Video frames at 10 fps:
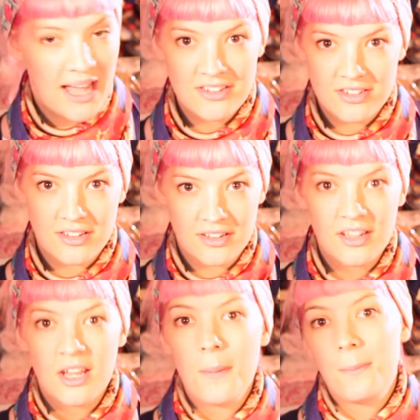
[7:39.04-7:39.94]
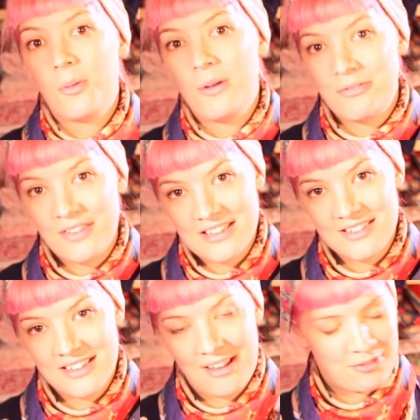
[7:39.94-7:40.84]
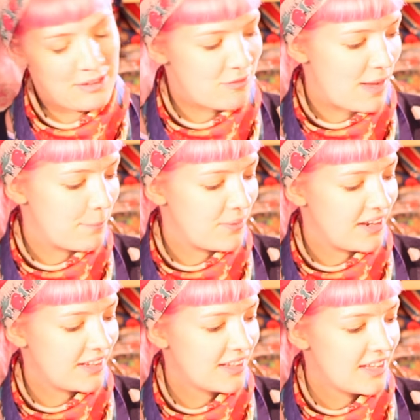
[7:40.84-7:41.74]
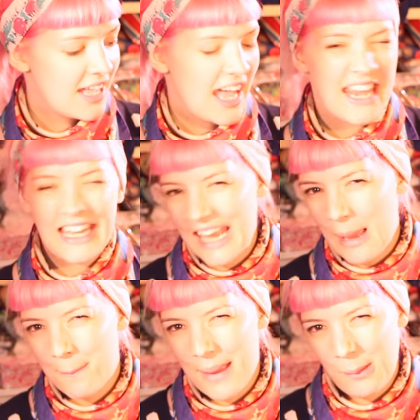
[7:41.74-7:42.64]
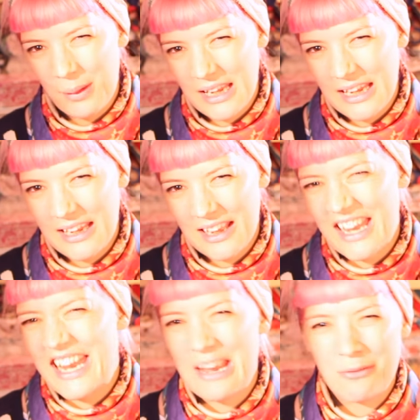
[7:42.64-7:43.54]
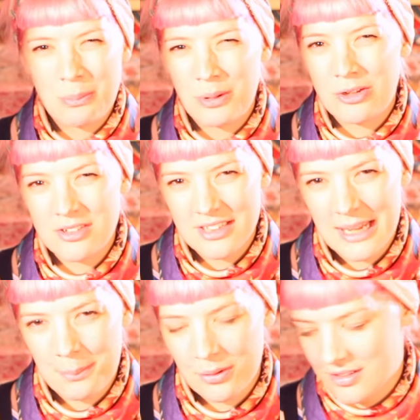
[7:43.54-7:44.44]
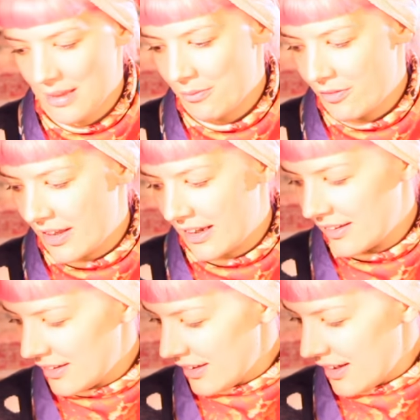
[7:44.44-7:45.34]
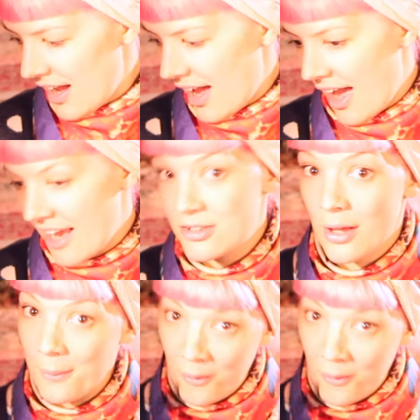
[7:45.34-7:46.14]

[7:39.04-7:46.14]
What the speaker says: pattern, but with this lovely fabric. And again, maybe a navy blue slip or something. So